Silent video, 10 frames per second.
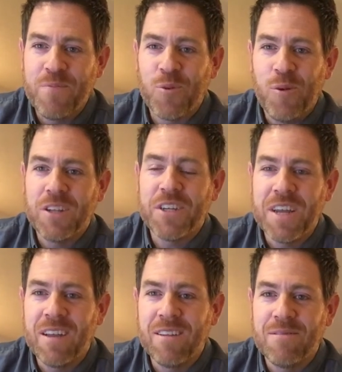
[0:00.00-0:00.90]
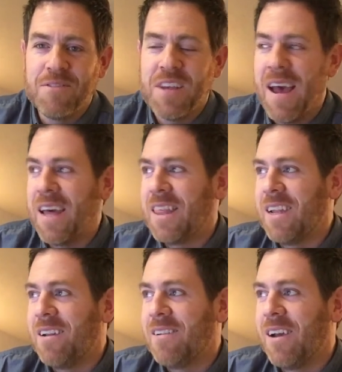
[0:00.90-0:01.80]
watching Seth,
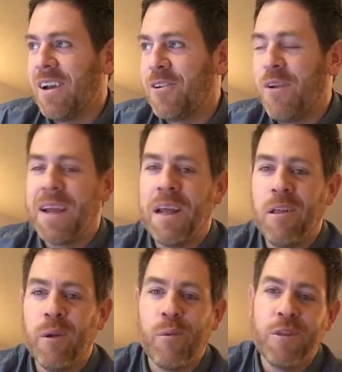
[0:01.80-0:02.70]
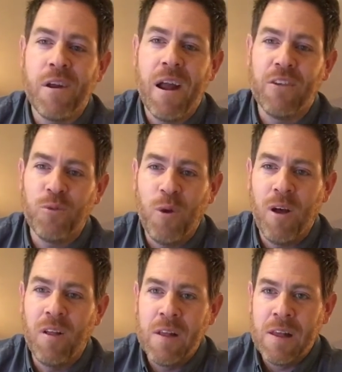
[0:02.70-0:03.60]
and Craig and Hillary were there as
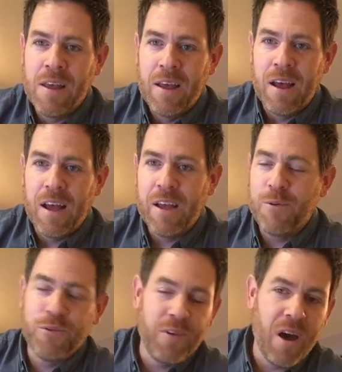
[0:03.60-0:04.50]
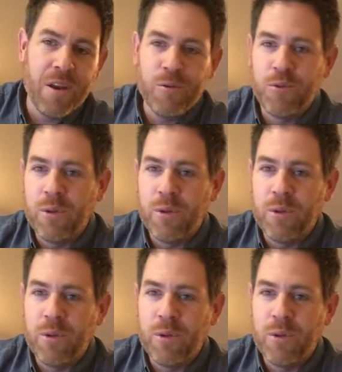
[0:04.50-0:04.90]
well. It was fun. It was